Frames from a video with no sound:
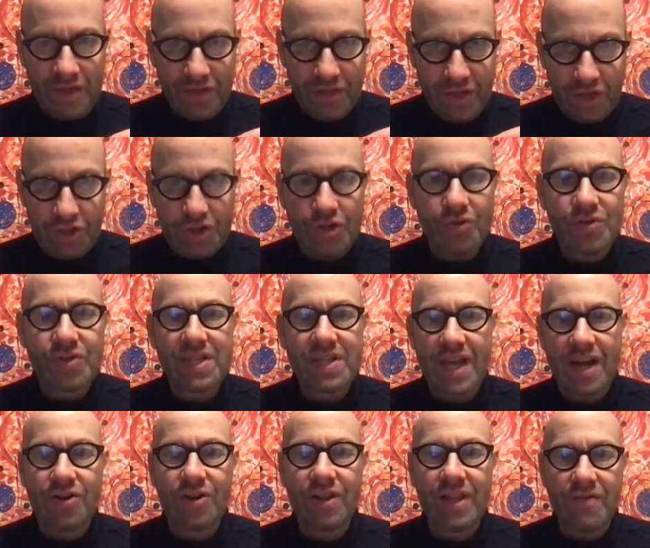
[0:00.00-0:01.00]
the Jews
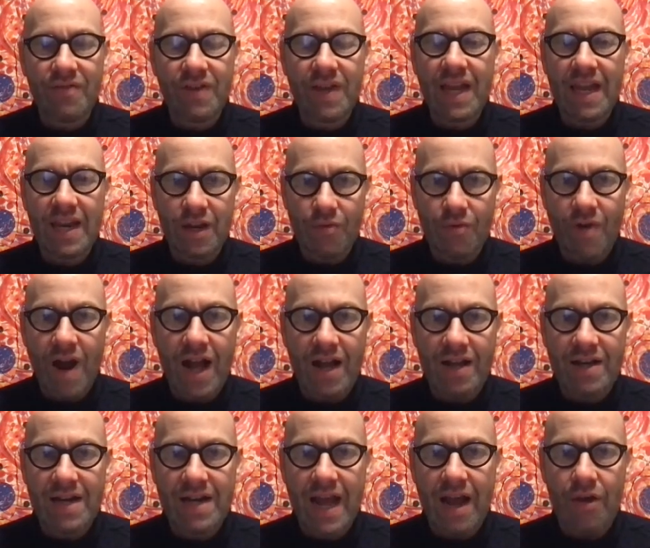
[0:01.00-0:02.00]
that are living in
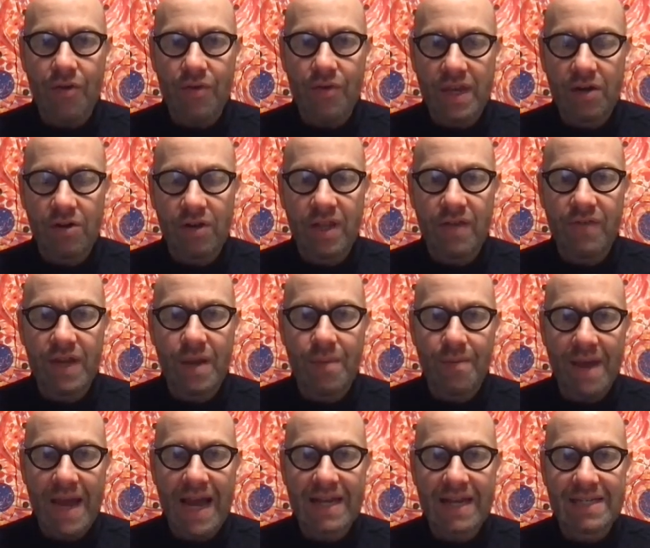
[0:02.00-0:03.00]
Iraq now, that are living
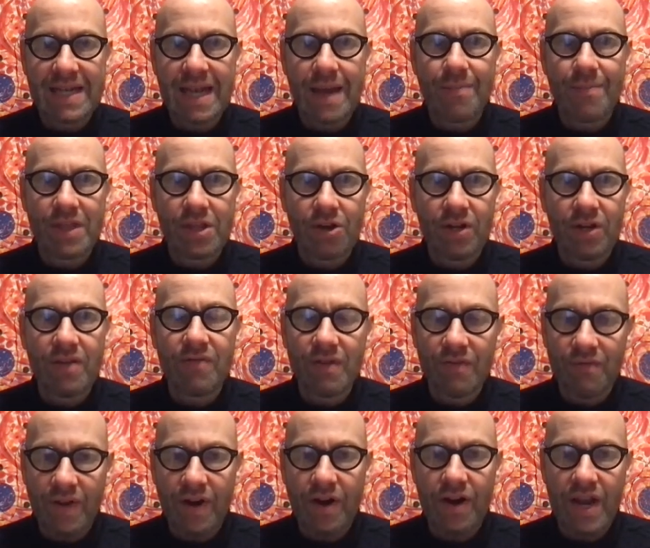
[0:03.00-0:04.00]
in Baghdad, but they're
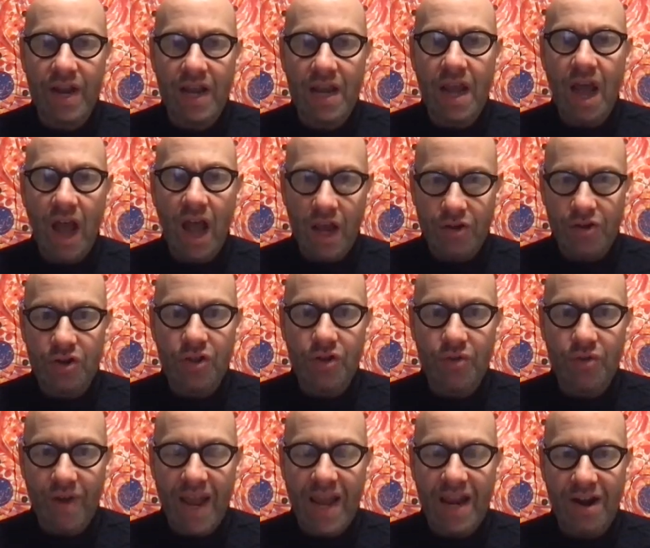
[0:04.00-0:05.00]
living very under
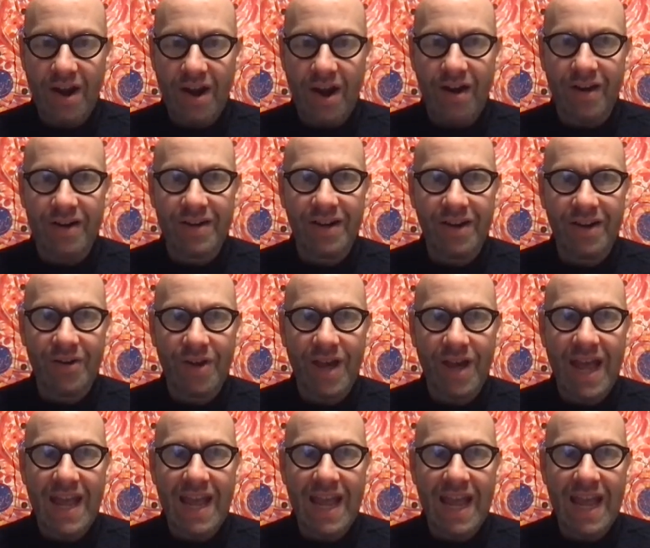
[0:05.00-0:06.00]
the radar,
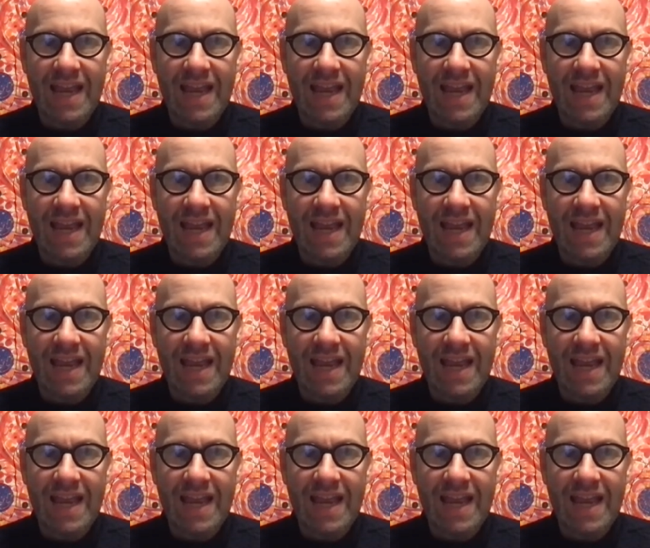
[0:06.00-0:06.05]
okay?